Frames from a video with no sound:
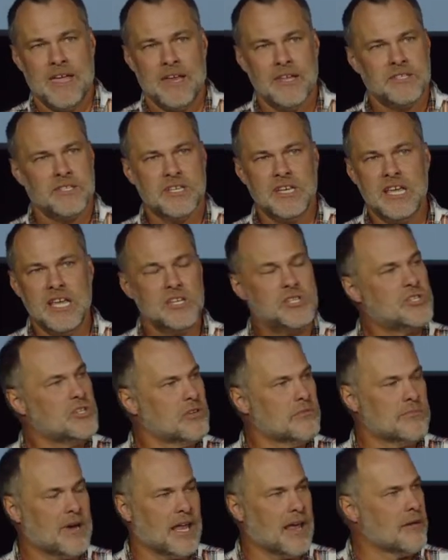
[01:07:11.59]
It is an
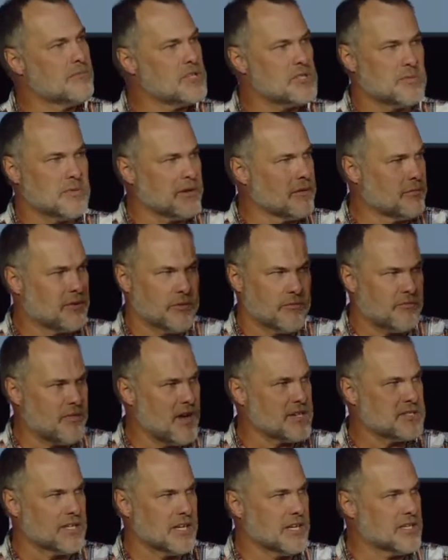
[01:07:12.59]
issue in my life. I'm just
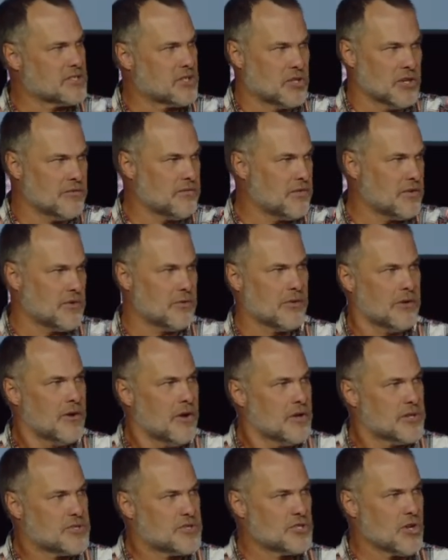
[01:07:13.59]
confessing. It's good for the
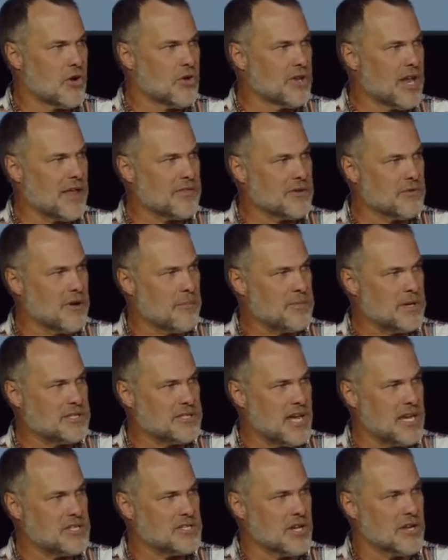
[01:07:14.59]
soul, not the
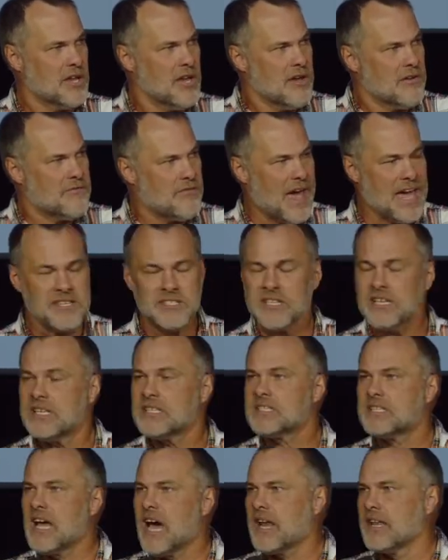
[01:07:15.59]
reputation.
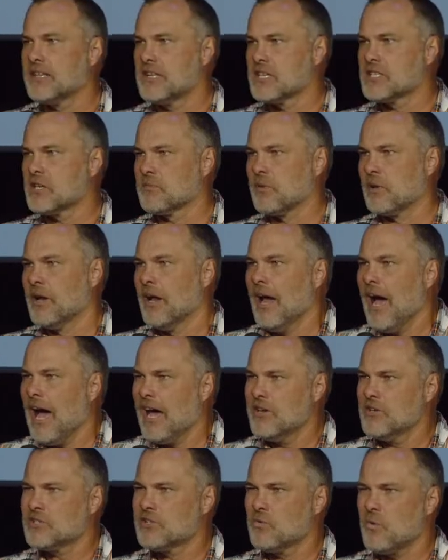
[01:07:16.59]
Fasting is not a discipline.
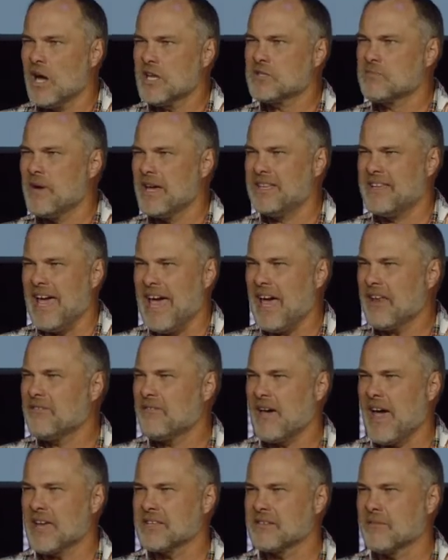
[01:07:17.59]
I used to watch my
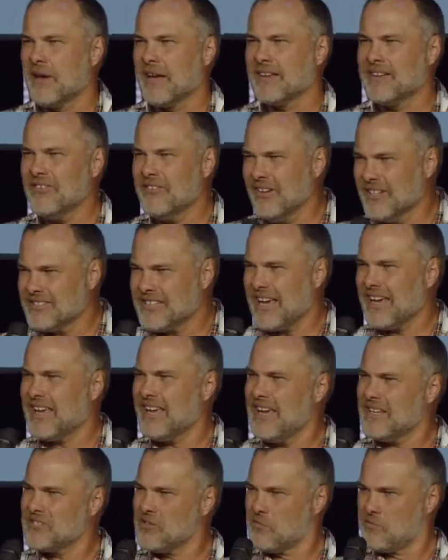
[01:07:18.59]
dad fast. I'm like, dude, it's
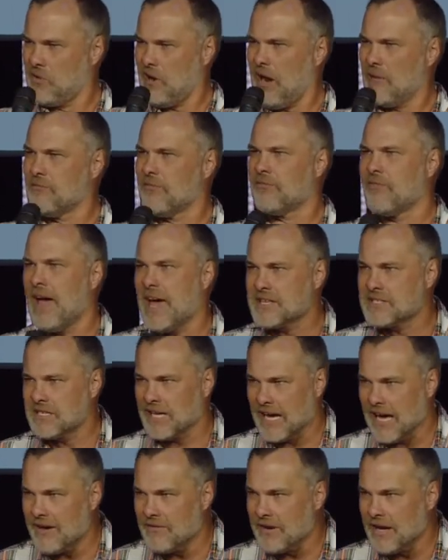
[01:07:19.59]
like he has no problem
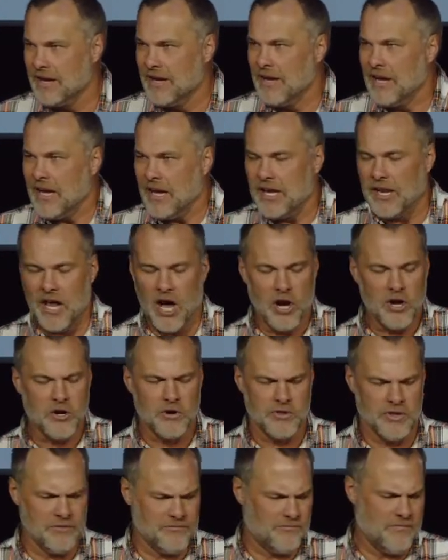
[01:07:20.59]
fasting. I have an
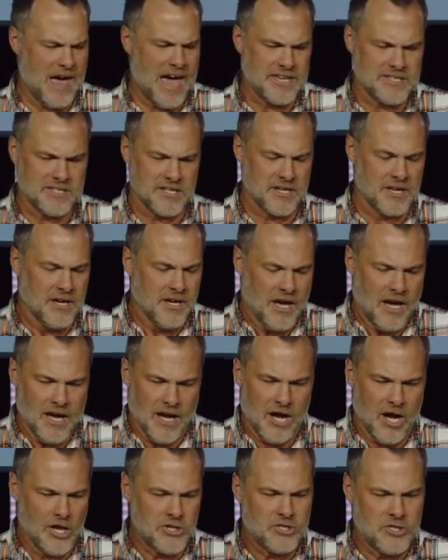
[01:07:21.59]
uncle that fasted
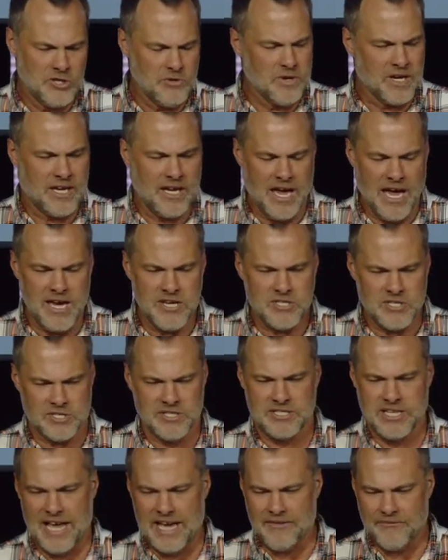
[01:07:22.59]
on two
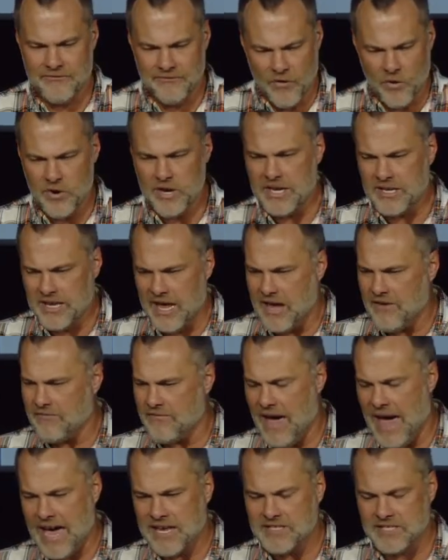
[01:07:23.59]
occasions, like 40-day
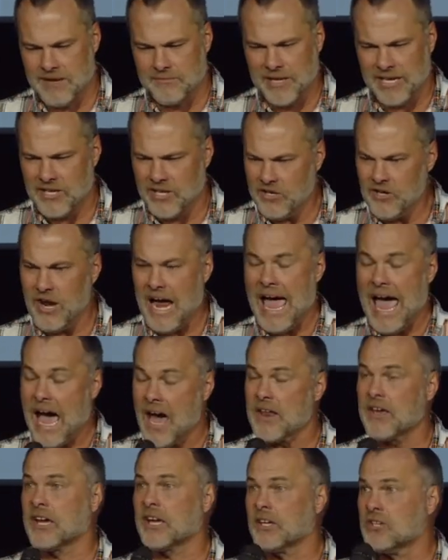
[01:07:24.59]
fast. And I'm like, you're
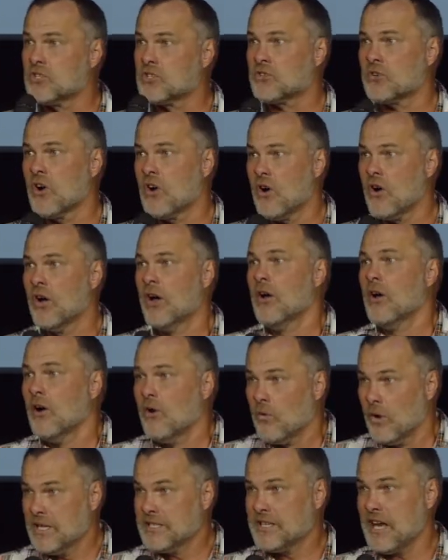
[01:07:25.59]
out of control.
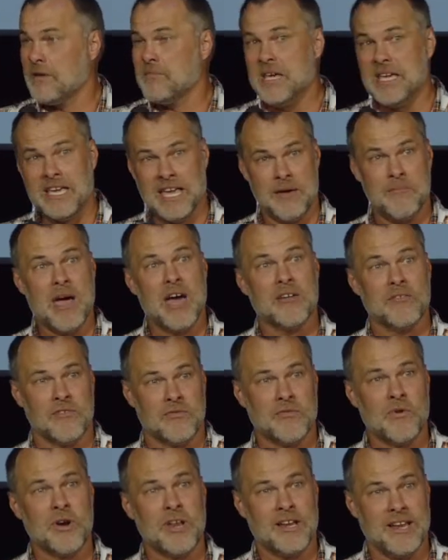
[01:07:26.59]
One time he came out
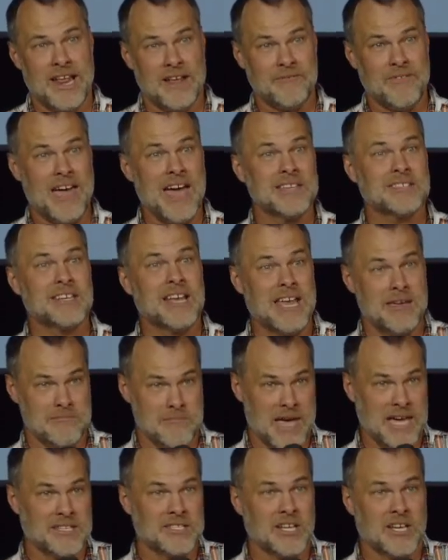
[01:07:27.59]
of a 40-day fast and
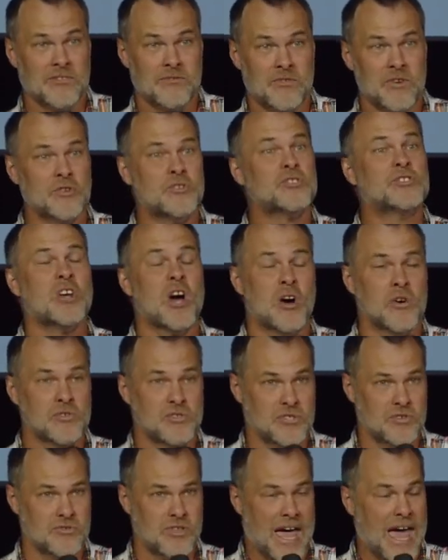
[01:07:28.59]
ate Mexican food.
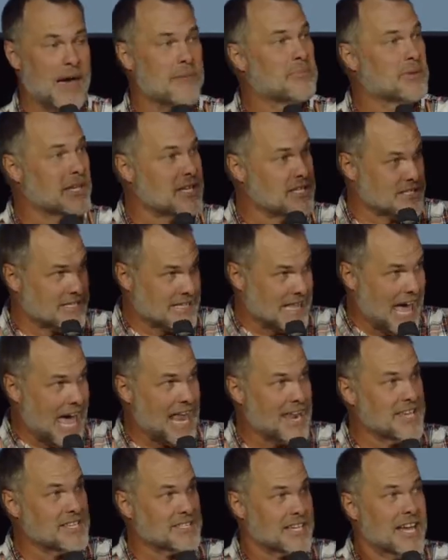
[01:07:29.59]
Don't do that, please.
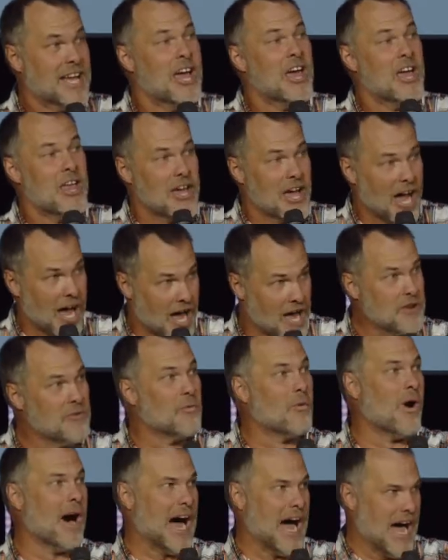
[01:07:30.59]
That is
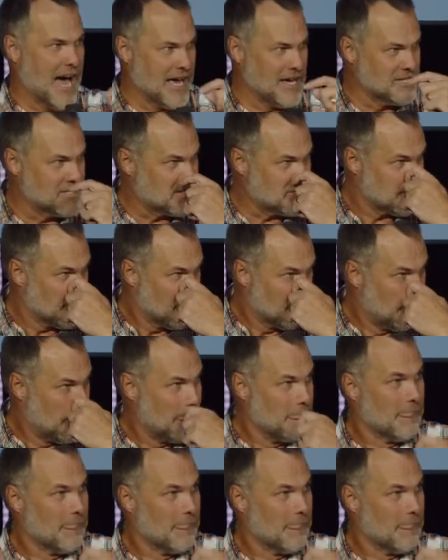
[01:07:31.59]
unwise.